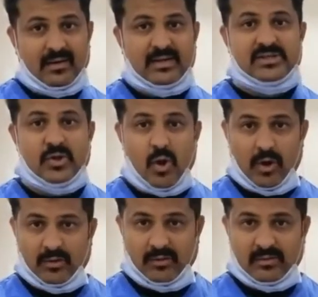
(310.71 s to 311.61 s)
is
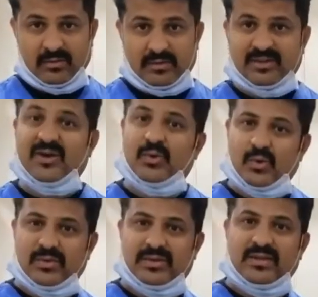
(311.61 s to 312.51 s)
gone. The
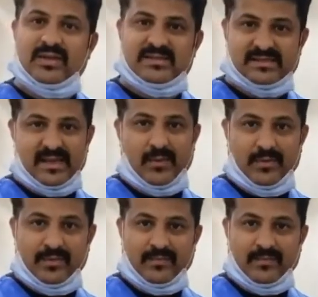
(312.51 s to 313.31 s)
tooth is saved.